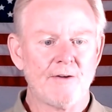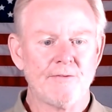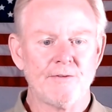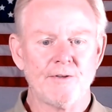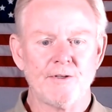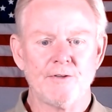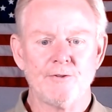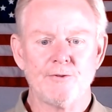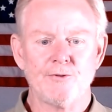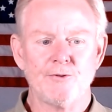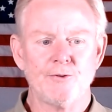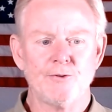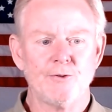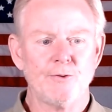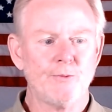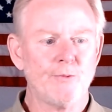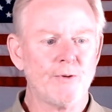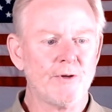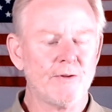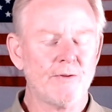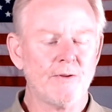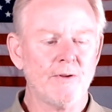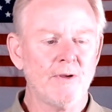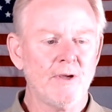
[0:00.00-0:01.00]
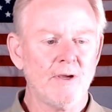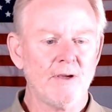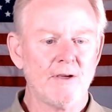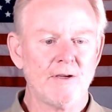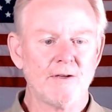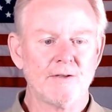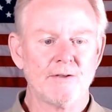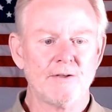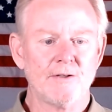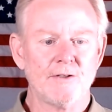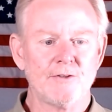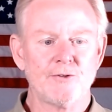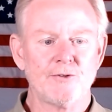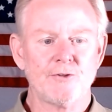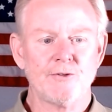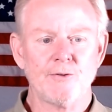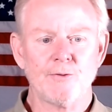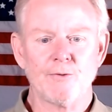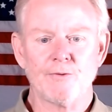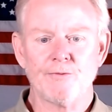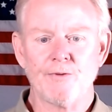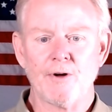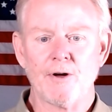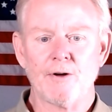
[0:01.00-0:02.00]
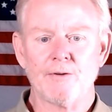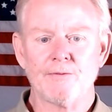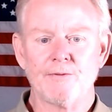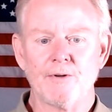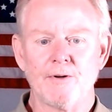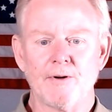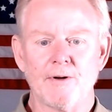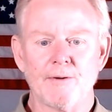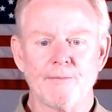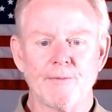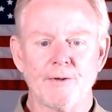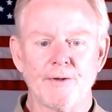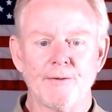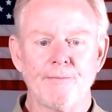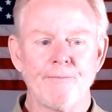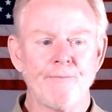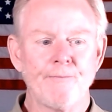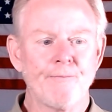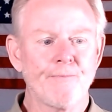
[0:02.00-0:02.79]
an issue with ignition or valve timing.